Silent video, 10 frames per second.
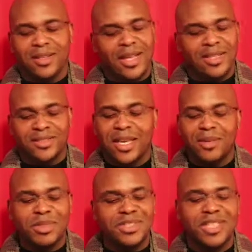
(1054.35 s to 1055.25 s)
like
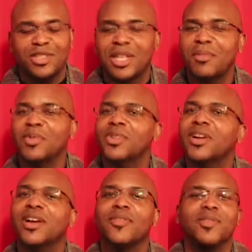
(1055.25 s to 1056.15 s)
Solomon says, you got to be
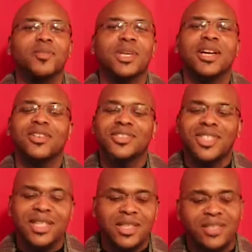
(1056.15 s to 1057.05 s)
real careful, because
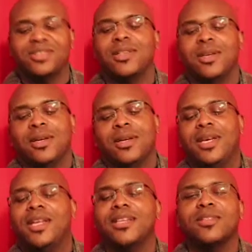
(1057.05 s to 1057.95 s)
it is
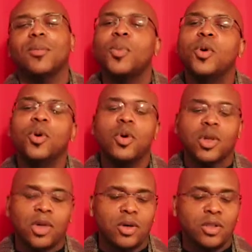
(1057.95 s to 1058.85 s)
a
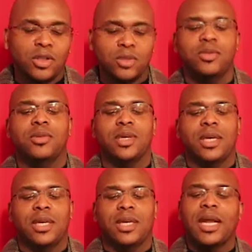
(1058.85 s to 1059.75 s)
pull on you.
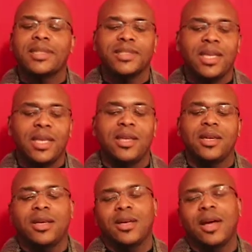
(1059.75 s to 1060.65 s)
And I say,
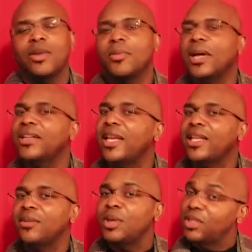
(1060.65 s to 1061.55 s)
I don't know about
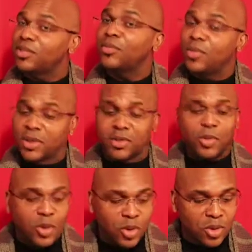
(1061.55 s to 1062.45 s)
daily, but it's a
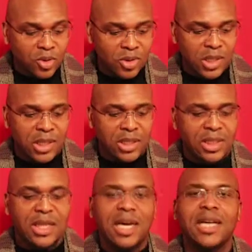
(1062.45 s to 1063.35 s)
pull
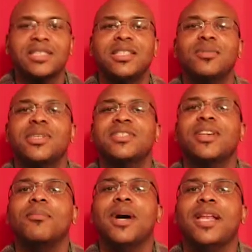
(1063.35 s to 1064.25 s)
to constantly be
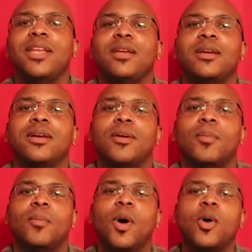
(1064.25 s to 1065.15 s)
somebody
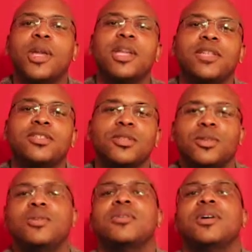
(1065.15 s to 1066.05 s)
poking at
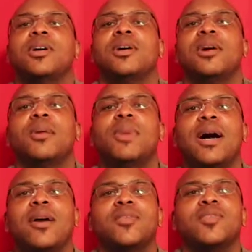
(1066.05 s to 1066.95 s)
you
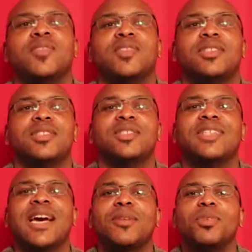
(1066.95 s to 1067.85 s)
about it's
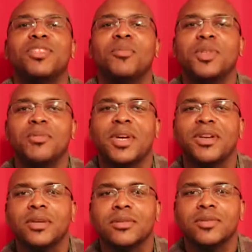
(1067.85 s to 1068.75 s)
got to be something better.